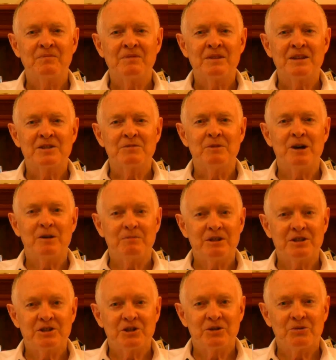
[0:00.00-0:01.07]
It's my
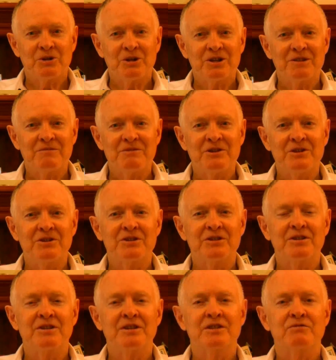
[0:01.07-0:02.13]
pleasure to welcome you to
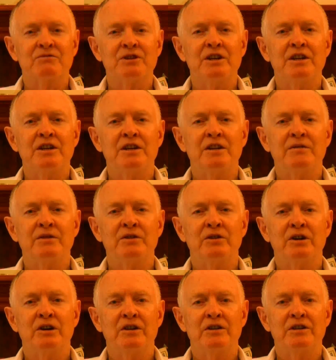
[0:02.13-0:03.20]
this reading of your
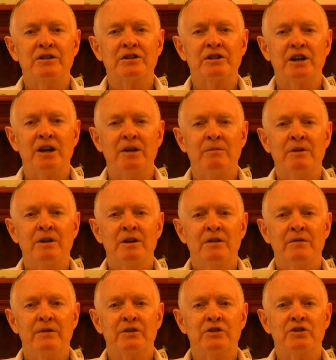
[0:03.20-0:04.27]
horoscope
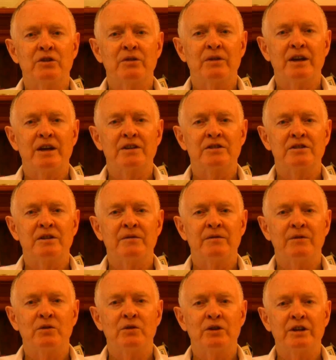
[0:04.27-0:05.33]
for
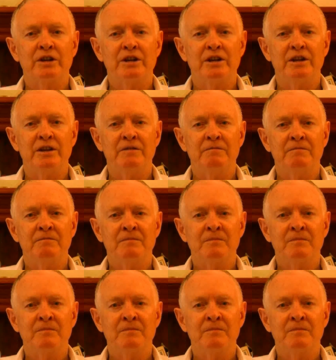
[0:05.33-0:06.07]
2014